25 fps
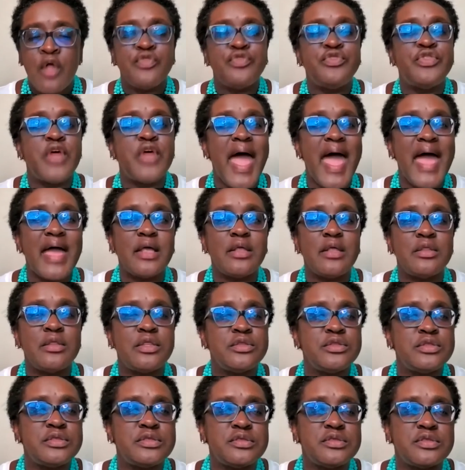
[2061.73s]
that
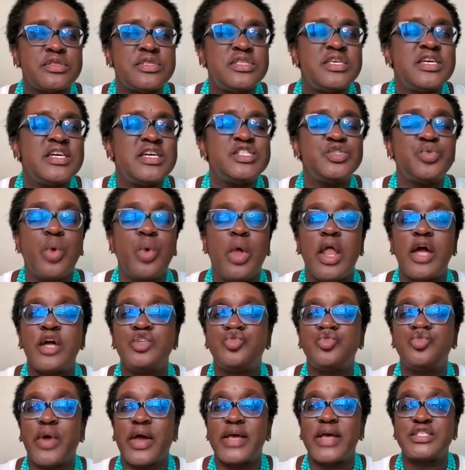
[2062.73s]
this will
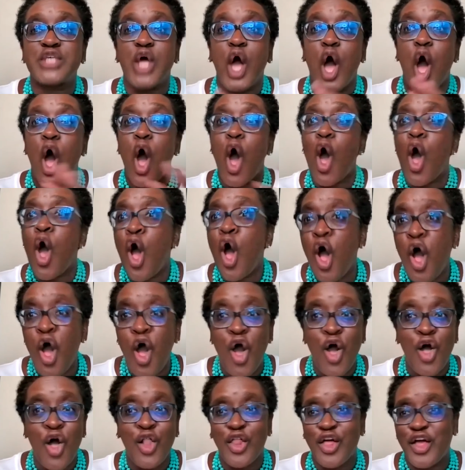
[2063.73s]
address
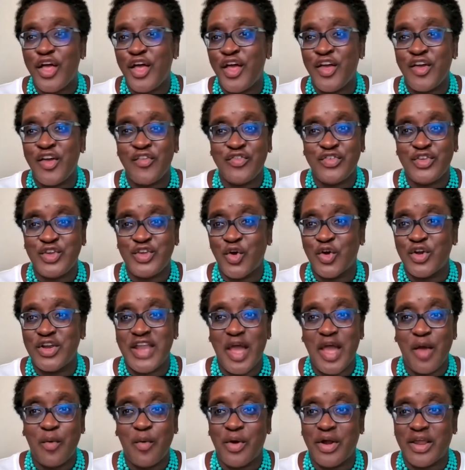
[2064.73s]
all of your
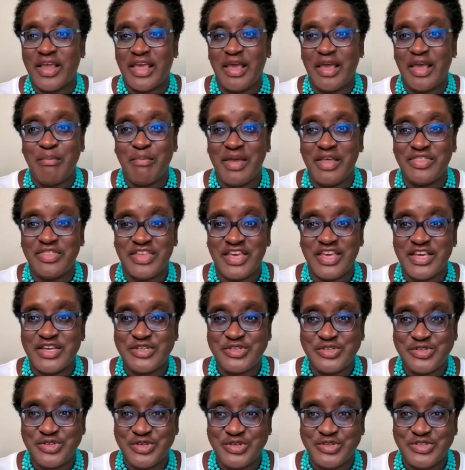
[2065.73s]
networking myth
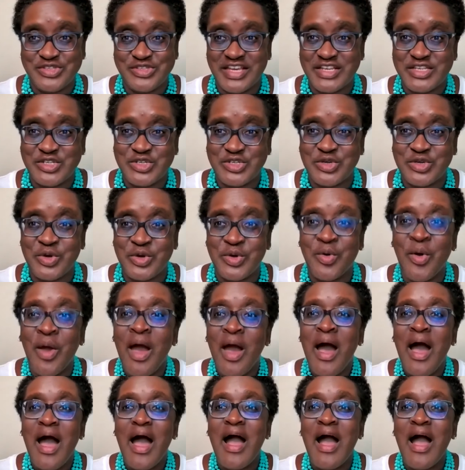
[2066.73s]
issues that you